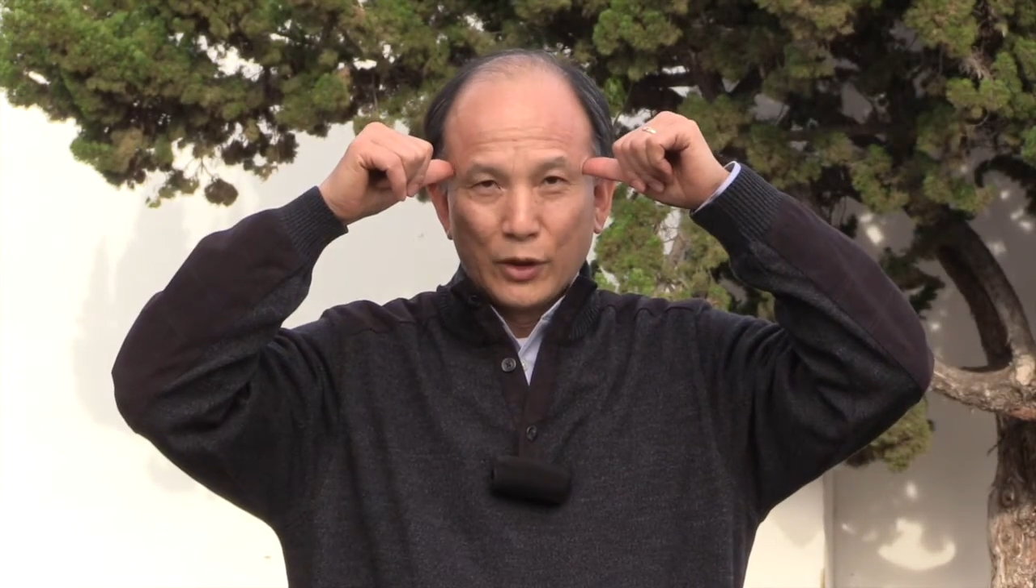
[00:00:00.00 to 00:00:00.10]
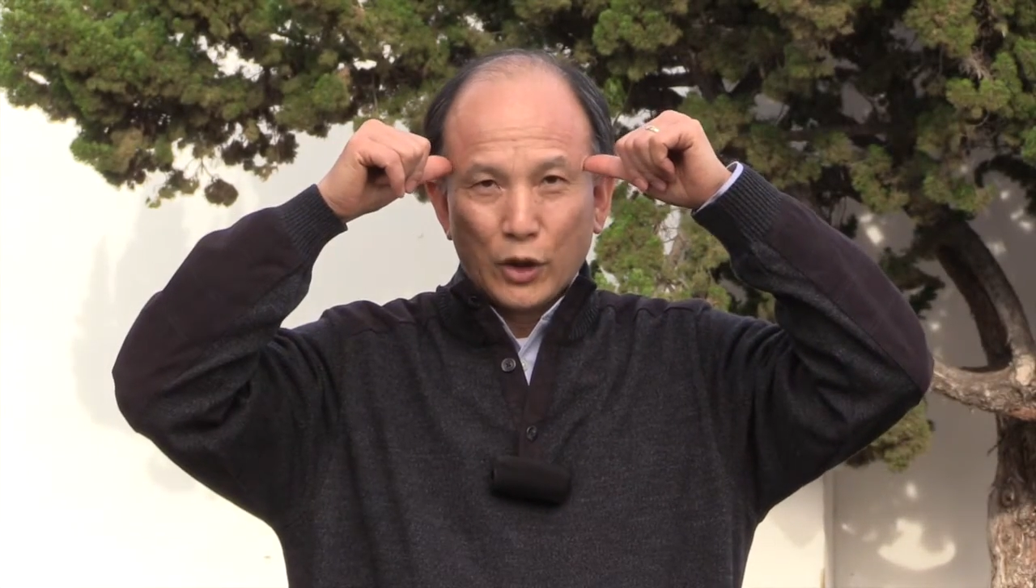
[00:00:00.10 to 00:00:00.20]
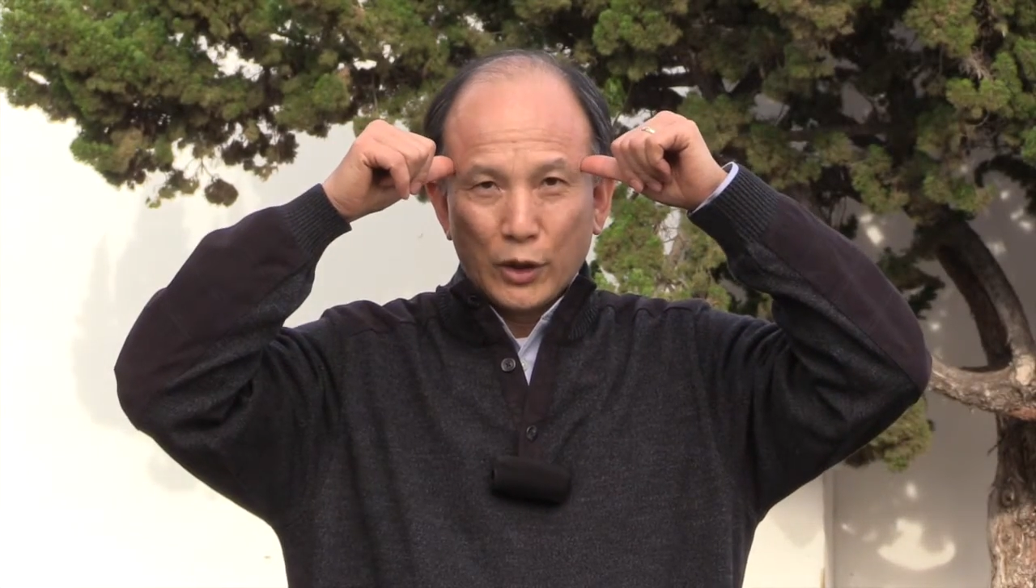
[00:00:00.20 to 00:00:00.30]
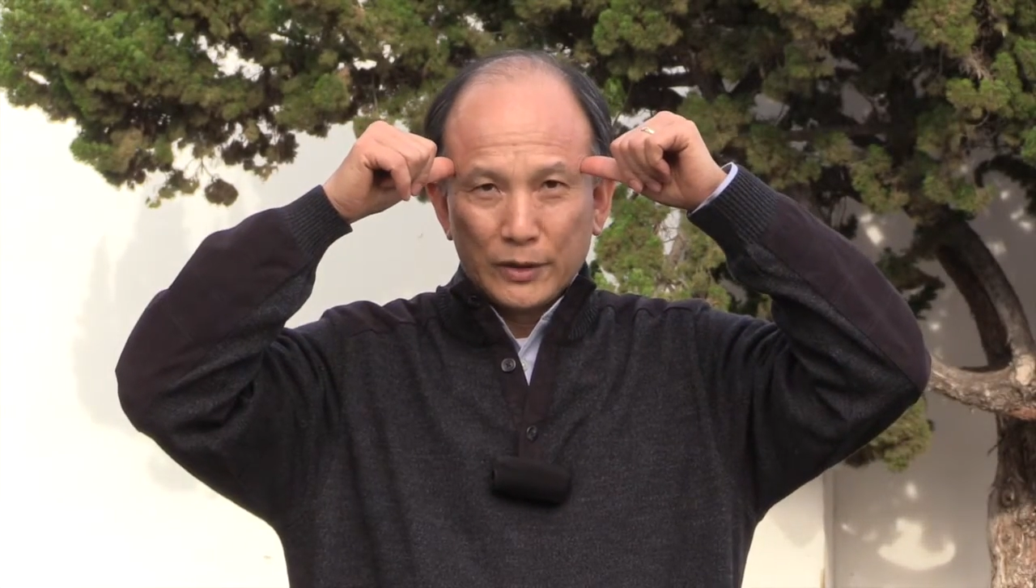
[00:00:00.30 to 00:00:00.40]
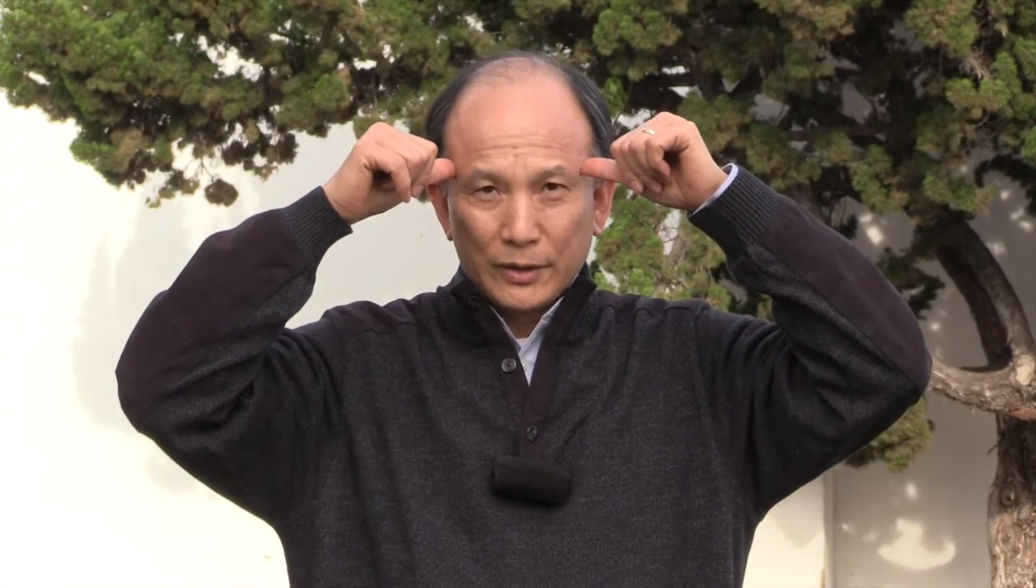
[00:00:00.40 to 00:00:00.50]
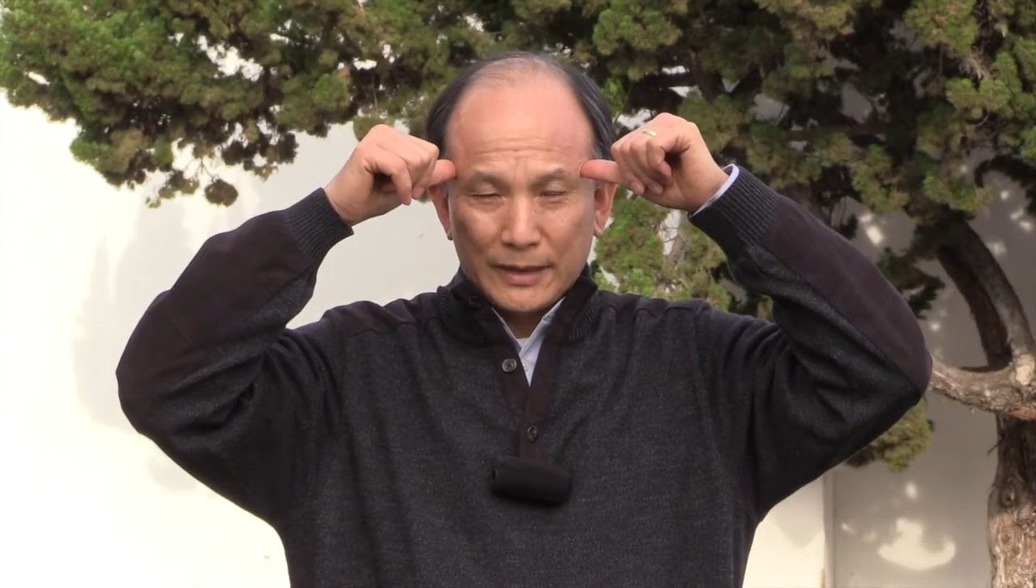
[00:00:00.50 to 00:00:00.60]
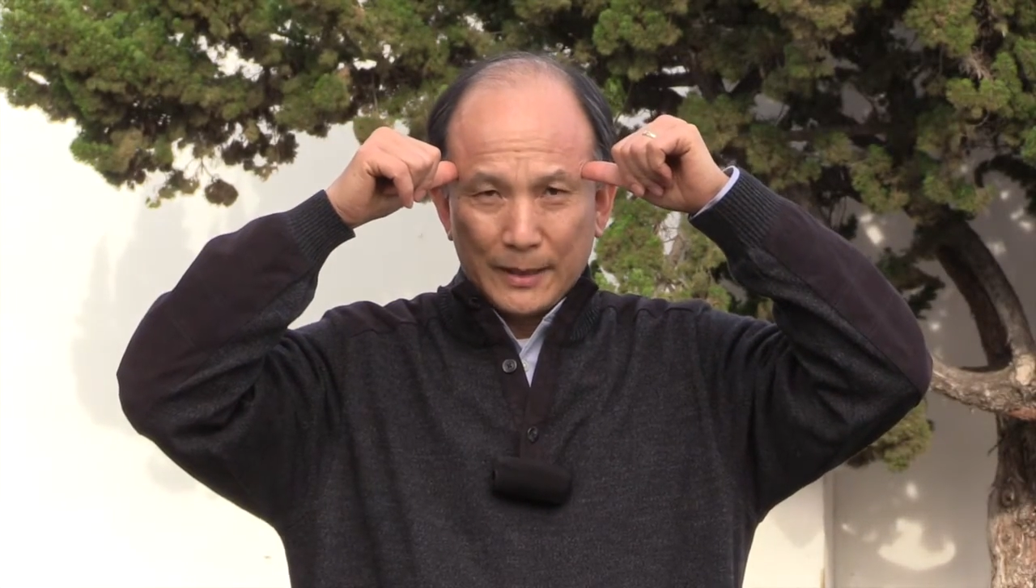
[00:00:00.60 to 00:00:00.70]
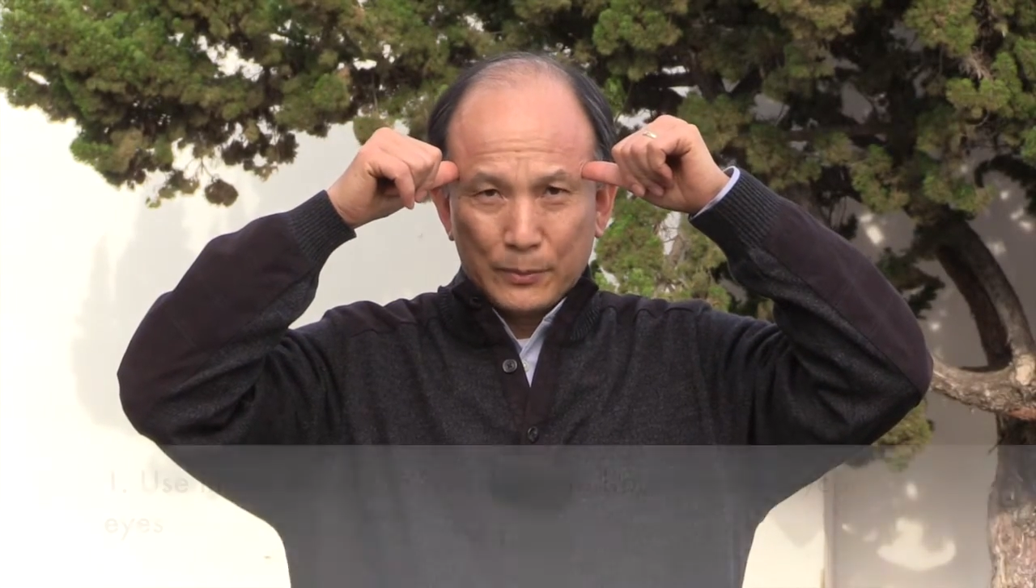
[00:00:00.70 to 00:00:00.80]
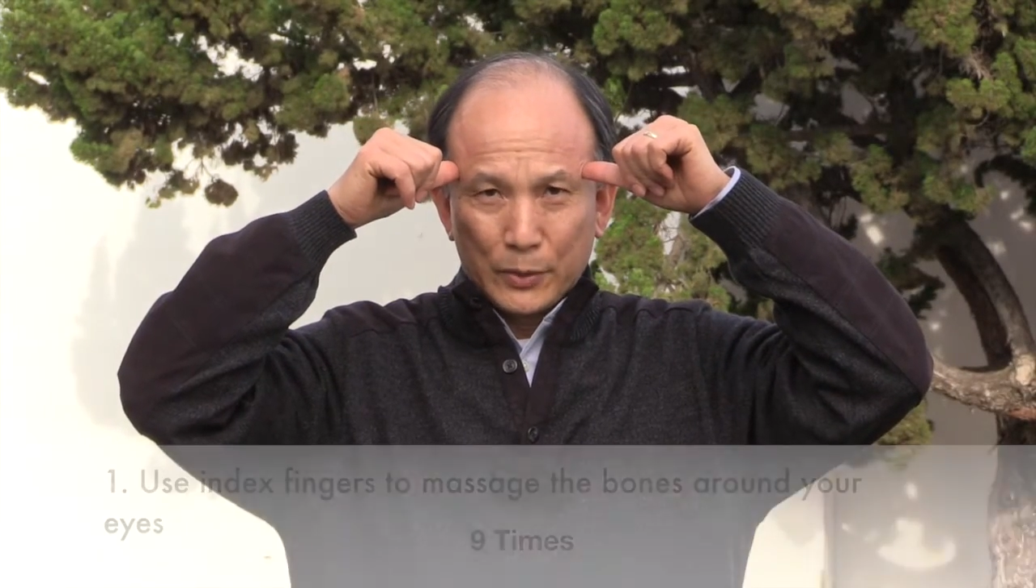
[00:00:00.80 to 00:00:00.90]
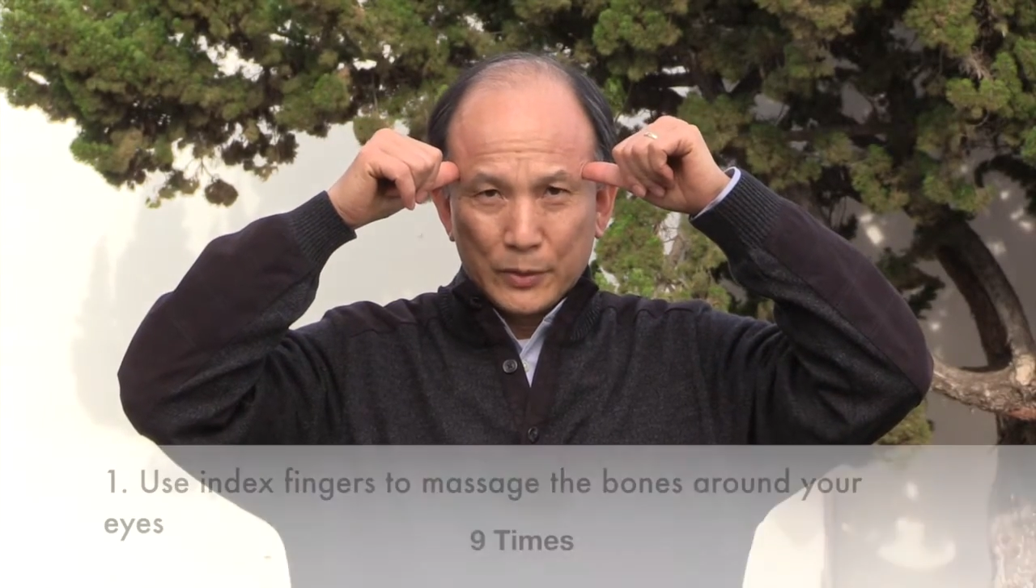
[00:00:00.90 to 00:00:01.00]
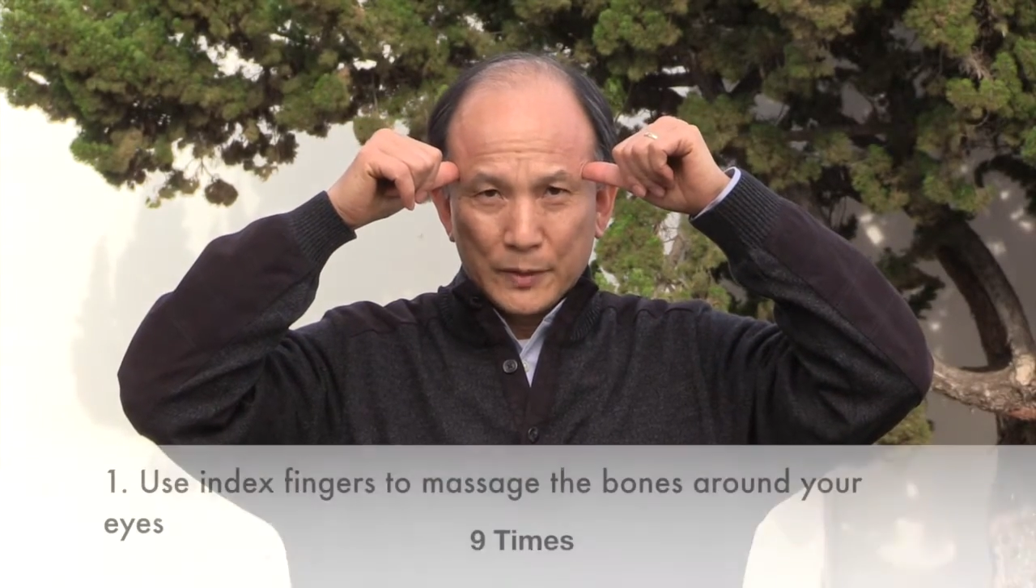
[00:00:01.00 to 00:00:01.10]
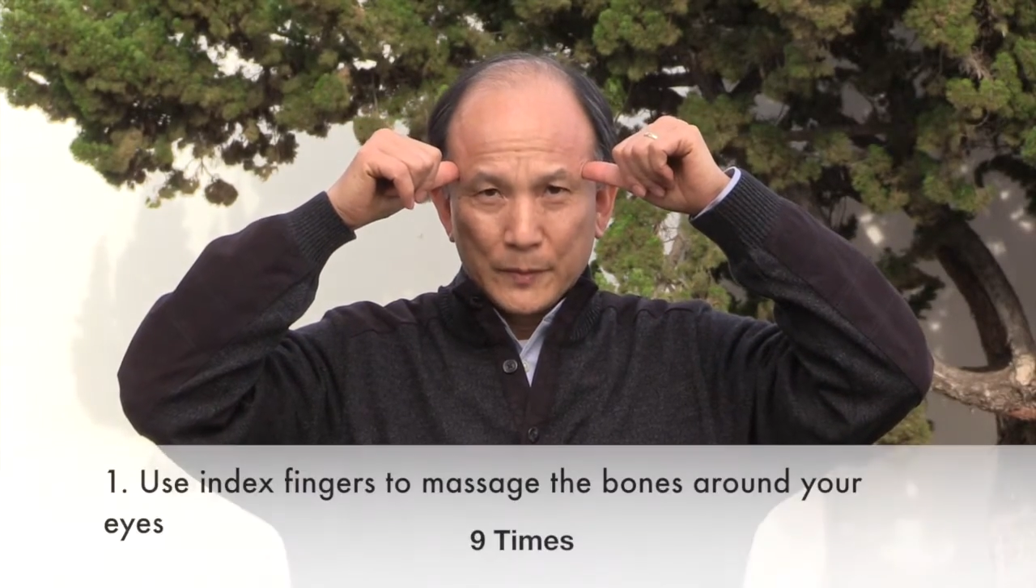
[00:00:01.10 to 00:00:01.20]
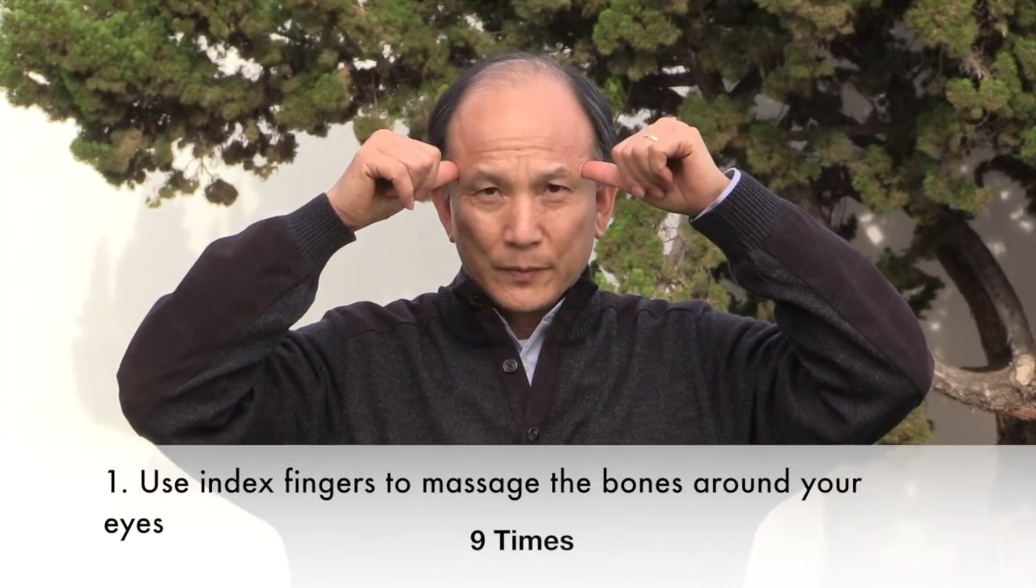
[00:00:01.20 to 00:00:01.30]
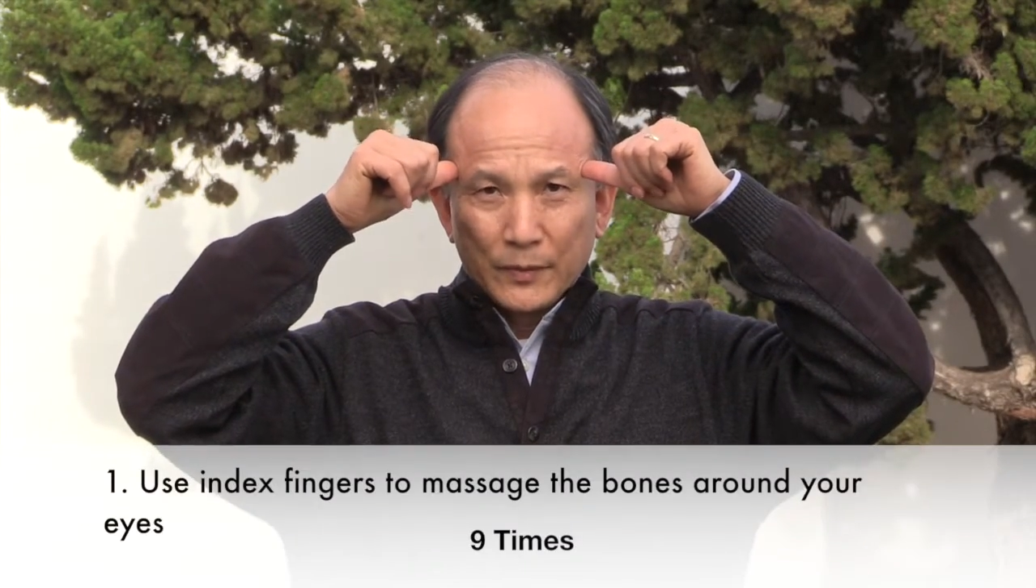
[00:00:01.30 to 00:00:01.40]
on your temples,